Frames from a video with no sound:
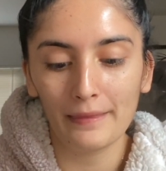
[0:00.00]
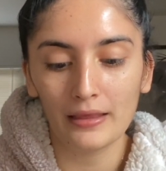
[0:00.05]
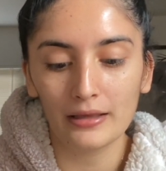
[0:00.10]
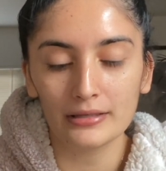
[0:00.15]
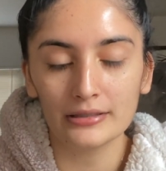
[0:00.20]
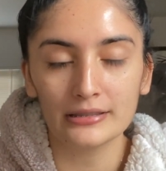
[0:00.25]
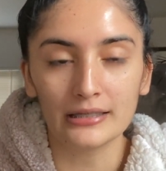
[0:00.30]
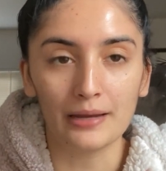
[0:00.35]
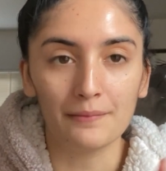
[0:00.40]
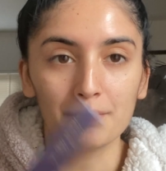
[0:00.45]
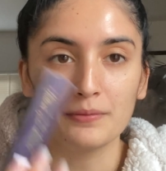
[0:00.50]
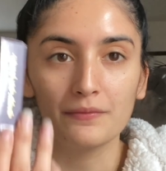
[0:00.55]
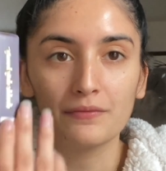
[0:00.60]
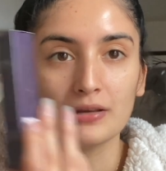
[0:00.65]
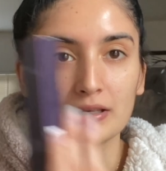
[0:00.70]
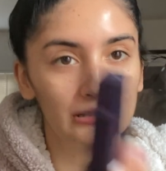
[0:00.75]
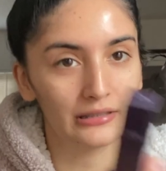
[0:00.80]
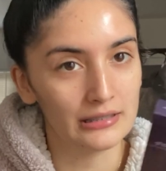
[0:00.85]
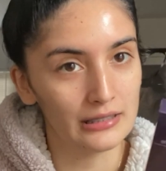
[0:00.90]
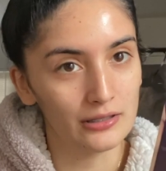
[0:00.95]
type of
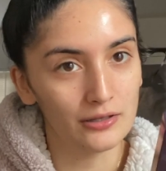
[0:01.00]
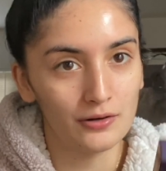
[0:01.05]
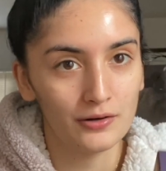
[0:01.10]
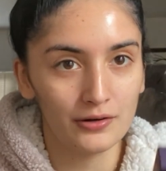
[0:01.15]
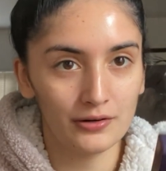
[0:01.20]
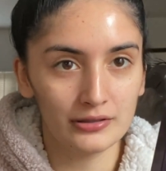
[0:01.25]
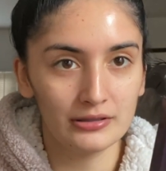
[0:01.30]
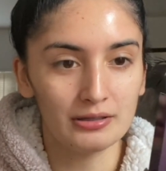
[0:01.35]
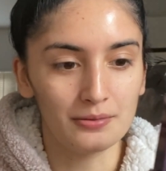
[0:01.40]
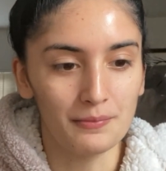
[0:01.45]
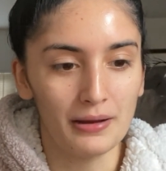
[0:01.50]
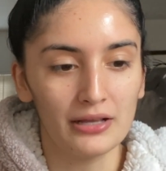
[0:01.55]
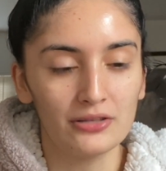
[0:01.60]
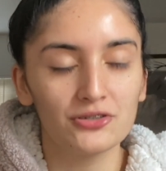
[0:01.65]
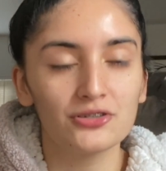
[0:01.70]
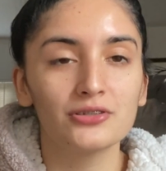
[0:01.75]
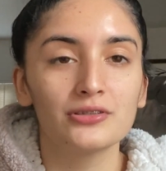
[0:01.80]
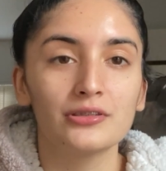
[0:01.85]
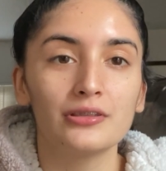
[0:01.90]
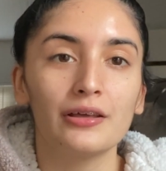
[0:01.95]
concealer to
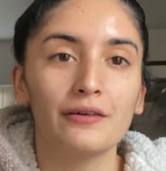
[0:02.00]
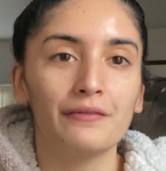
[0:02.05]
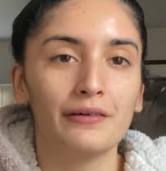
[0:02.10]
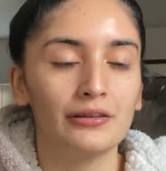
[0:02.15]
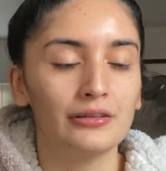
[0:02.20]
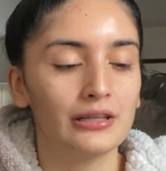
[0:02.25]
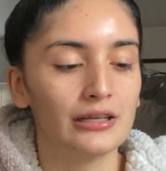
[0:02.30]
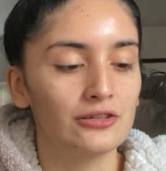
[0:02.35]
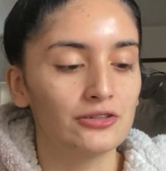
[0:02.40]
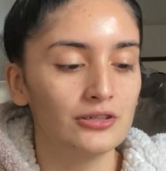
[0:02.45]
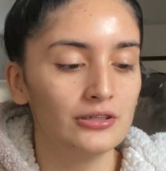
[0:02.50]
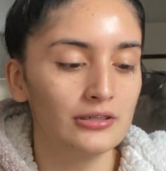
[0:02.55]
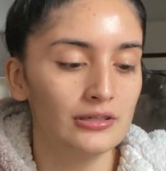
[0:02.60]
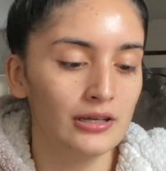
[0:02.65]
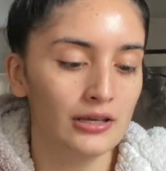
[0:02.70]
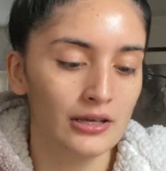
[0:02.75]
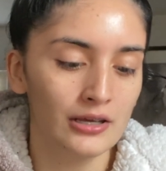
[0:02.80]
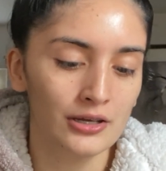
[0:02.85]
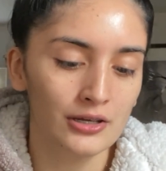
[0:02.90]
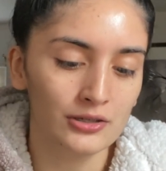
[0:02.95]
match the foundation.
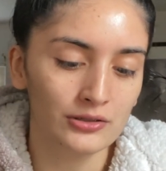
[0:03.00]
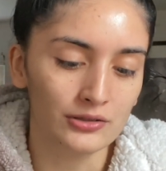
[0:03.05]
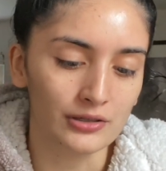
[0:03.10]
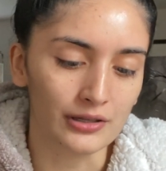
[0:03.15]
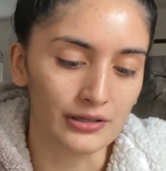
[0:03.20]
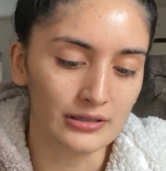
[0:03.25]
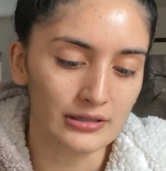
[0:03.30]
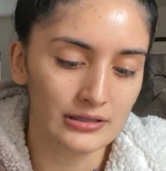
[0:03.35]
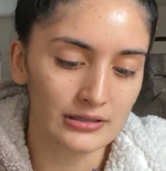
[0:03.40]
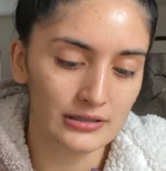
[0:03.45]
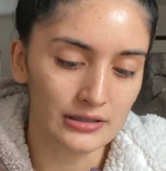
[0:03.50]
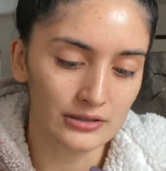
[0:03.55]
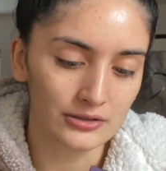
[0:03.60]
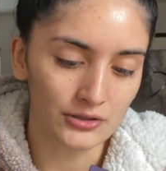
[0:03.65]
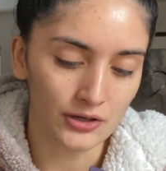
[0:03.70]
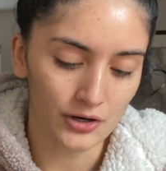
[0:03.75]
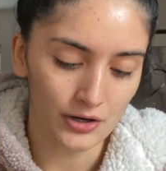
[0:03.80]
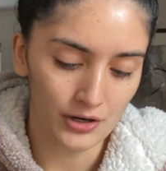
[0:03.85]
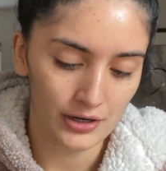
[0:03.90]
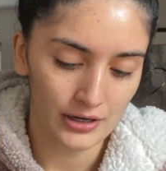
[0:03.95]
So yeah, this is a
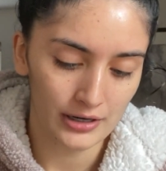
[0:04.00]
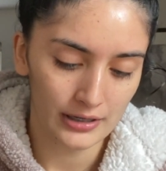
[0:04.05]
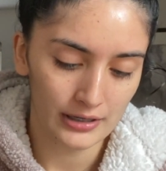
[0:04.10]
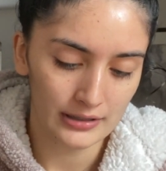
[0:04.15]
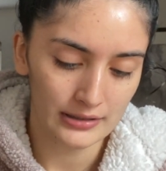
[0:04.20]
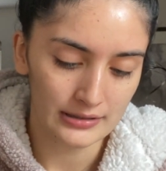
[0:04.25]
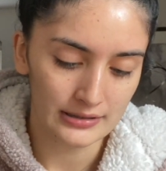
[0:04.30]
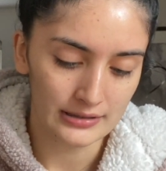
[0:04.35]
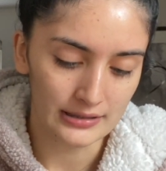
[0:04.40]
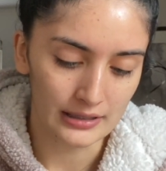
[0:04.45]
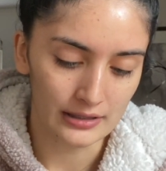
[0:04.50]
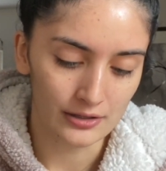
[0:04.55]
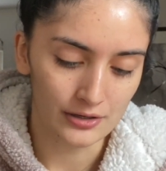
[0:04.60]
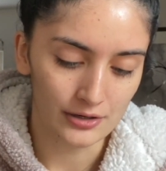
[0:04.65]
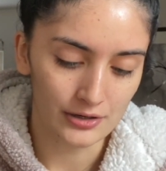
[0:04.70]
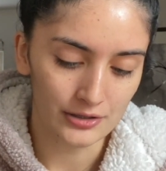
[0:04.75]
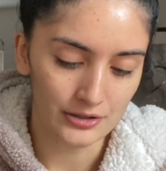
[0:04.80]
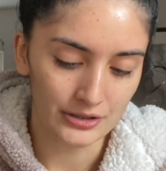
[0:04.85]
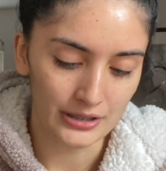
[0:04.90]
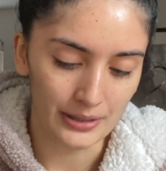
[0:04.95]
Tarte Concealer
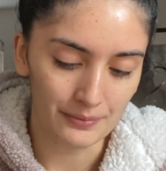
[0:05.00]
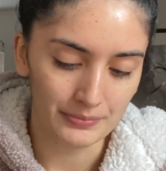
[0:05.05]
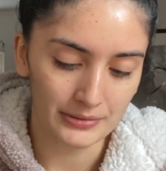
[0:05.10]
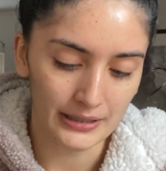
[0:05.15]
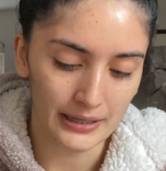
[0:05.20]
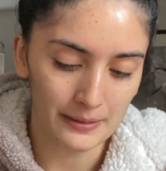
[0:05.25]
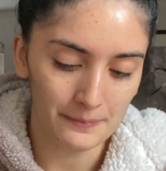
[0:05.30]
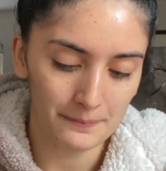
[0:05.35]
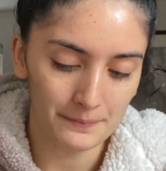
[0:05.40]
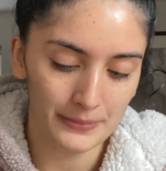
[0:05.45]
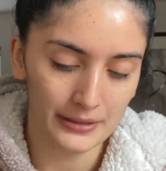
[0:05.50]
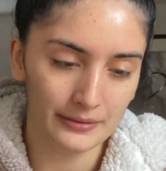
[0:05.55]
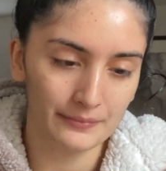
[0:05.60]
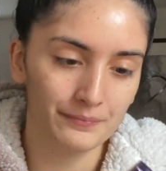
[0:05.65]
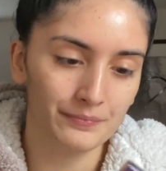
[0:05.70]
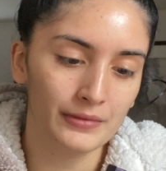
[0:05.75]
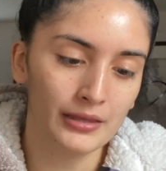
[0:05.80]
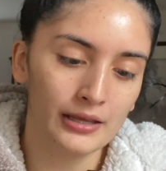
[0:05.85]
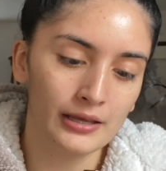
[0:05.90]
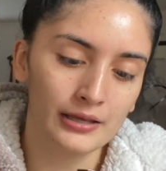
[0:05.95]
Shape Tape.
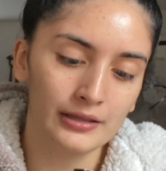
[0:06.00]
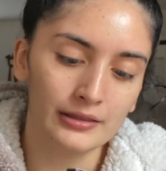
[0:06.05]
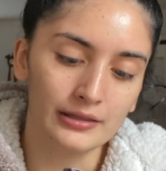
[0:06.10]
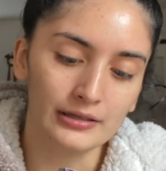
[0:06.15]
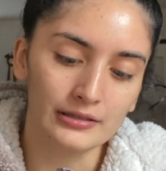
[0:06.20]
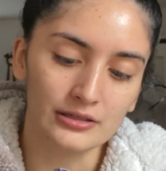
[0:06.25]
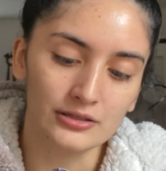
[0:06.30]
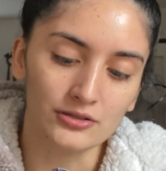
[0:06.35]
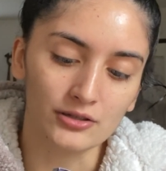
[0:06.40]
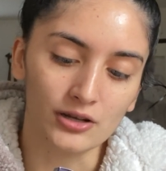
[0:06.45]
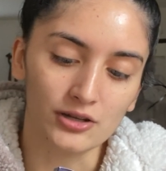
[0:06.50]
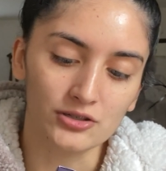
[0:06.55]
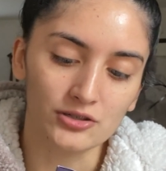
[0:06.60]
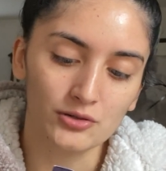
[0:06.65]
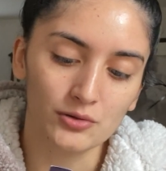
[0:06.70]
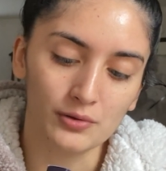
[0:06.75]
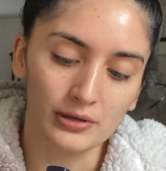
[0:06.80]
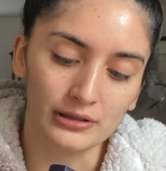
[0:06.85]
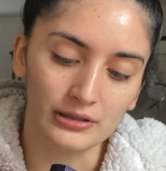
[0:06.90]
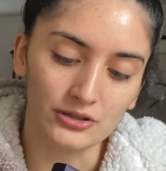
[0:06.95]
This is also
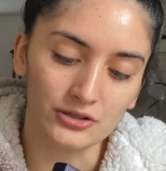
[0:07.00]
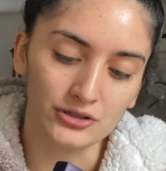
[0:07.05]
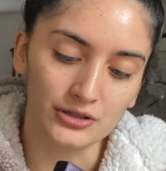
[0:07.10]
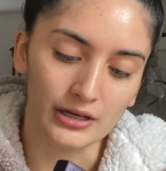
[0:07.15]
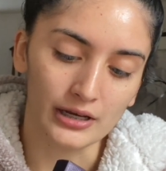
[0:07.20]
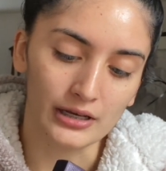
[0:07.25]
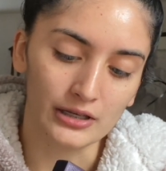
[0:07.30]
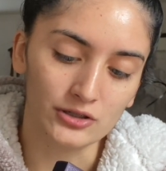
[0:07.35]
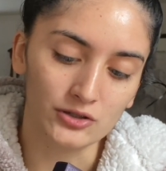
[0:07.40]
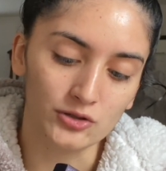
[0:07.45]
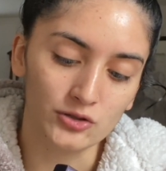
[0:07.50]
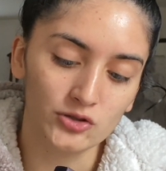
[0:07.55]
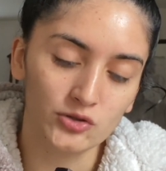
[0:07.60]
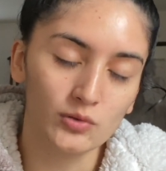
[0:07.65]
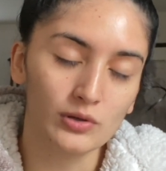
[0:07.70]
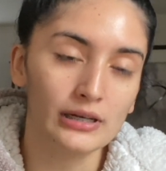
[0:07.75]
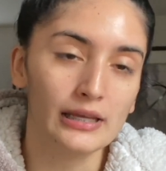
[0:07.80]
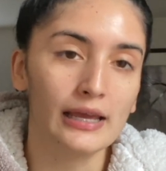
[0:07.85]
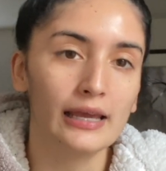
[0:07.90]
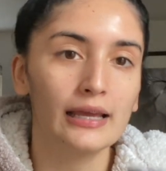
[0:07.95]
in the shade
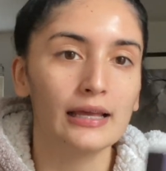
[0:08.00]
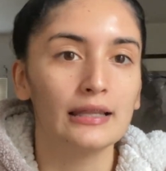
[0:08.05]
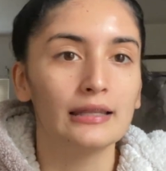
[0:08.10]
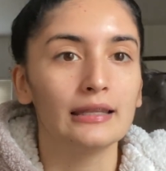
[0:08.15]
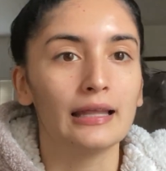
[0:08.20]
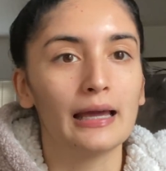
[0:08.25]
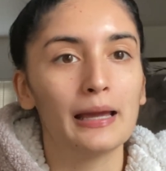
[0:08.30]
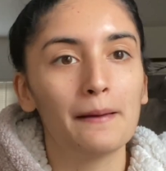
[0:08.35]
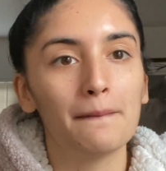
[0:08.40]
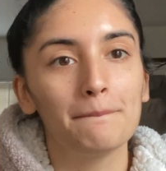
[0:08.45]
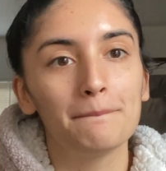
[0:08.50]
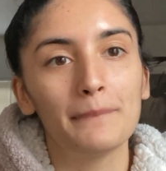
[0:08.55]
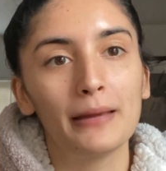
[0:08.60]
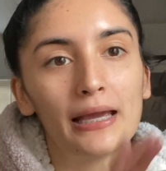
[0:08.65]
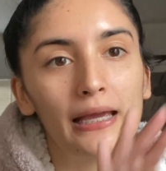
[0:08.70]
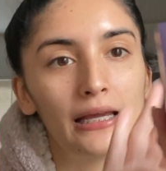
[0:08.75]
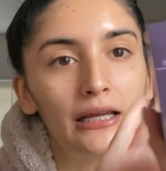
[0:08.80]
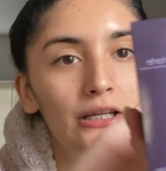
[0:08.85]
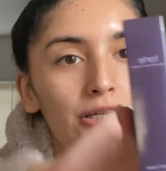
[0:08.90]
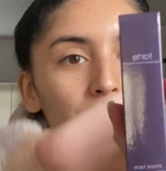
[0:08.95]
228 light
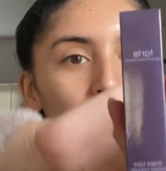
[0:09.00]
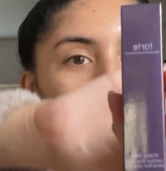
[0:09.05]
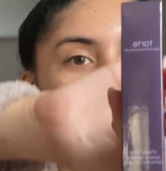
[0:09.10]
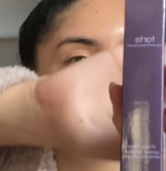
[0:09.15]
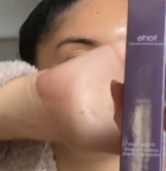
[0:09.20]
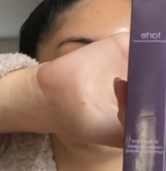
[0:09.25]
beige.